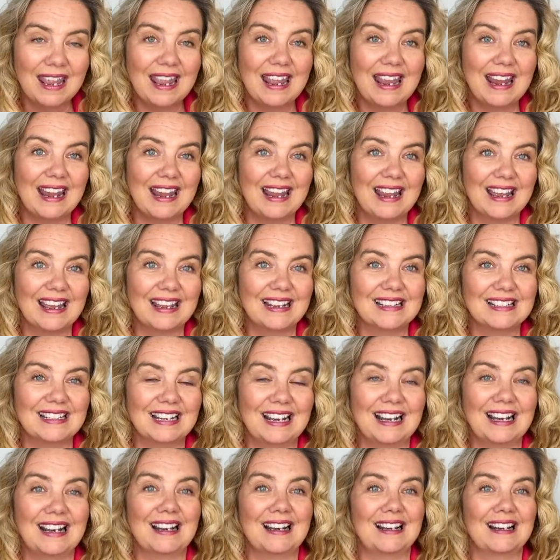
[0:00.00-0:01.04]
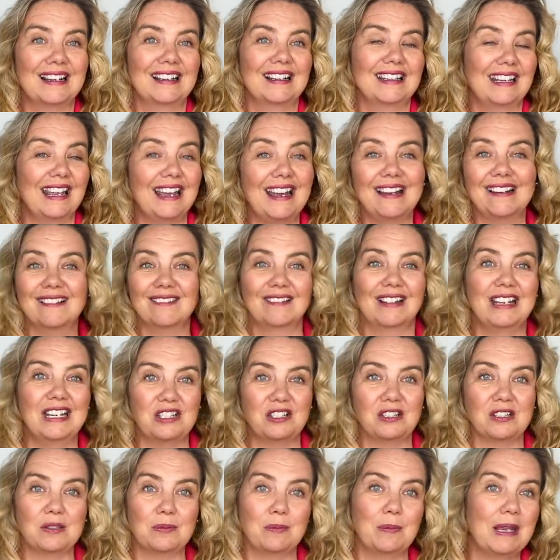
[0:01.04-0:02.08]
And yeah, it
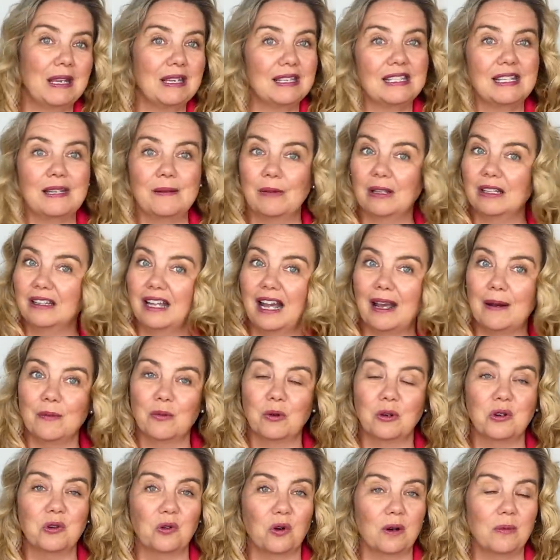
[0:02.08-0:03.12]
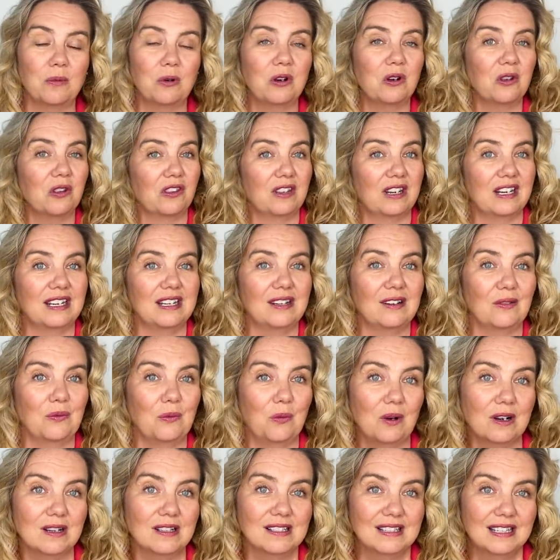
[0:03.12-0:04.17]
just may seem a lot more normal than it
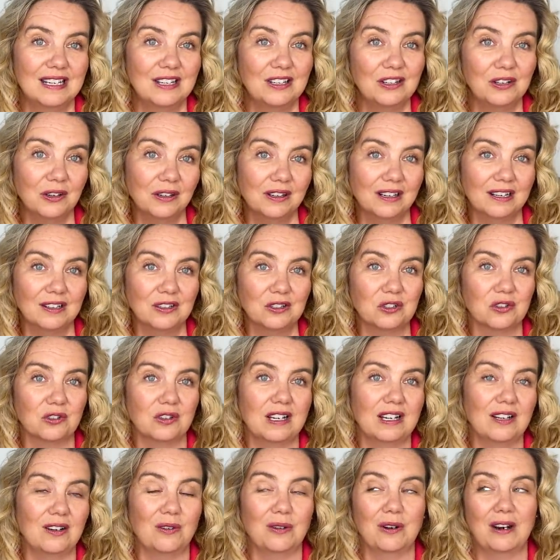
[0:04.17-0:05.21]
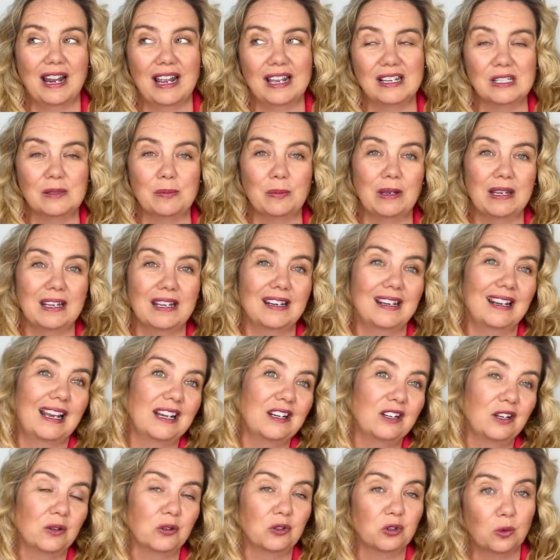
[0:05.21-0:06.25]
was in your country or has been. I
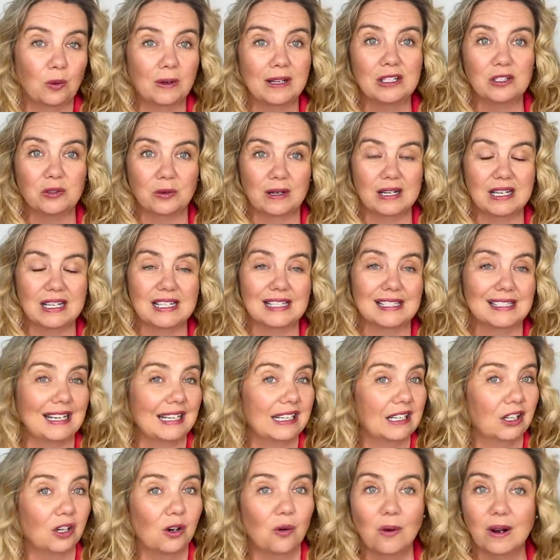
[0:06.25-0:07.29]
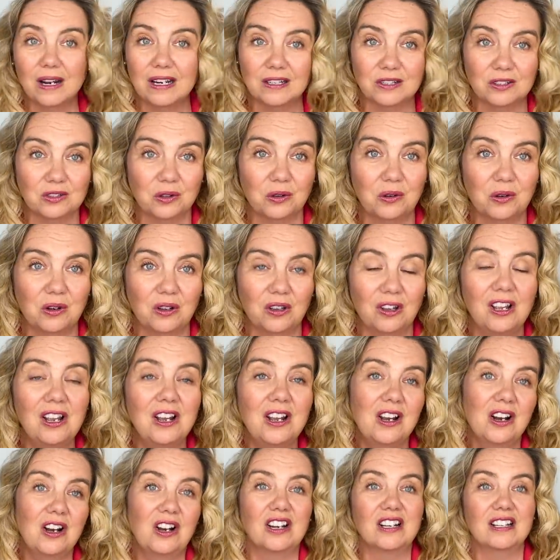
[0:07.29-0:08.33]
know 2020 has taken quite a toll
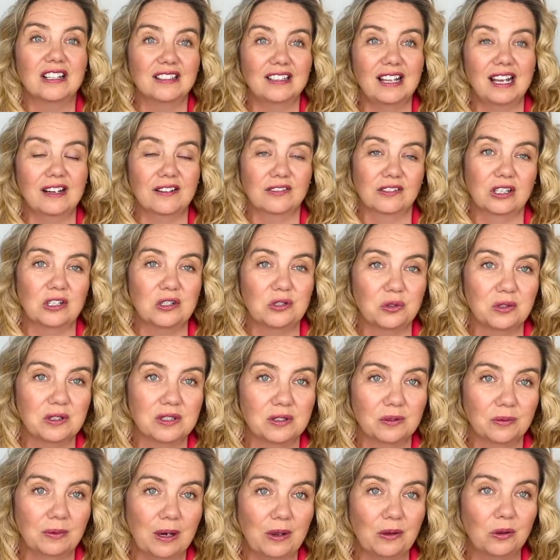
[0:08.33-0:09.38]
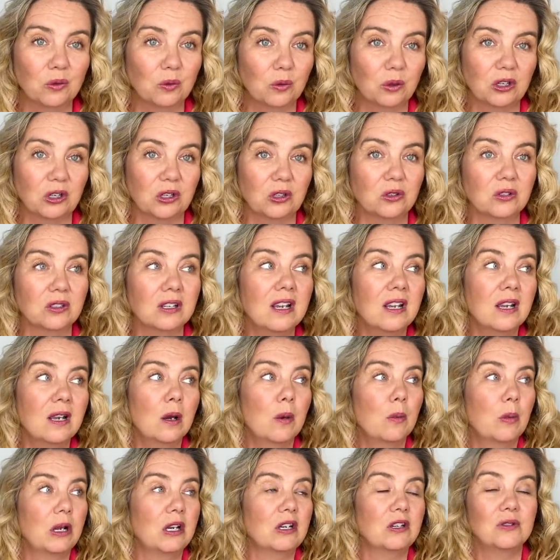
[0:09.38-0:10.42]
on a lot of countries around the world.
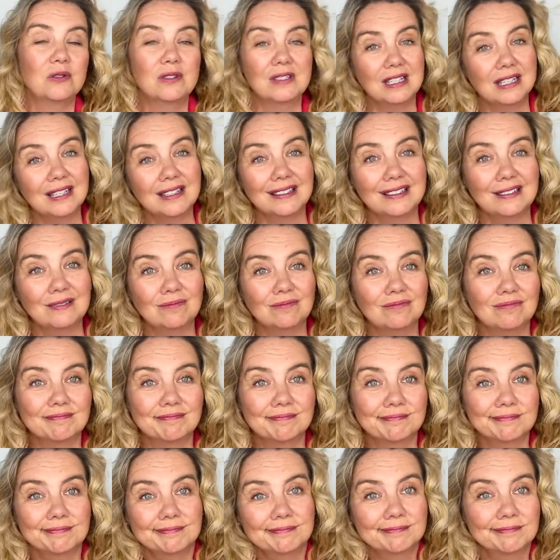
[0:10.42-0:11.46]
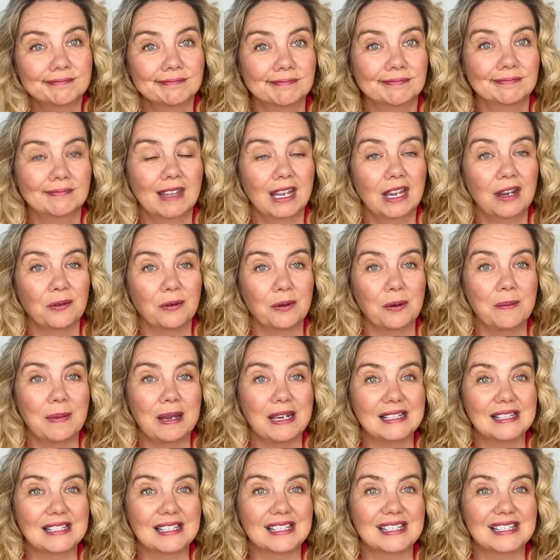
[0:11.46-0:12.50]
But New Zealand, it
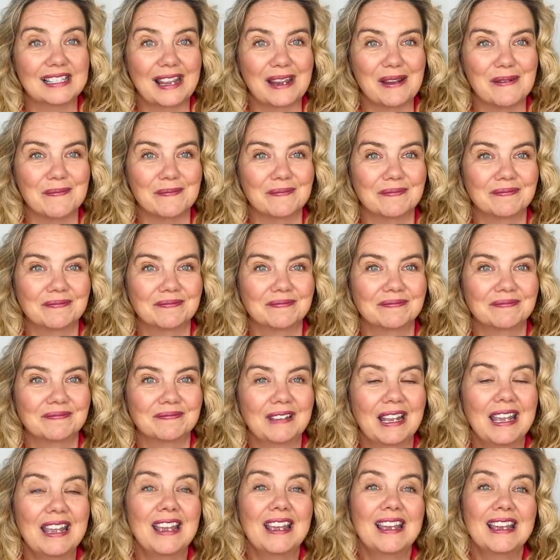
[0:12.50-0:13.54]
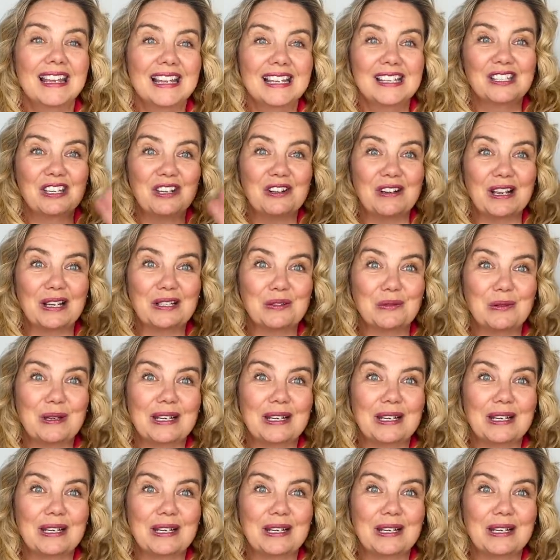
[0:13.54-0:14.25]
remains the same. See you next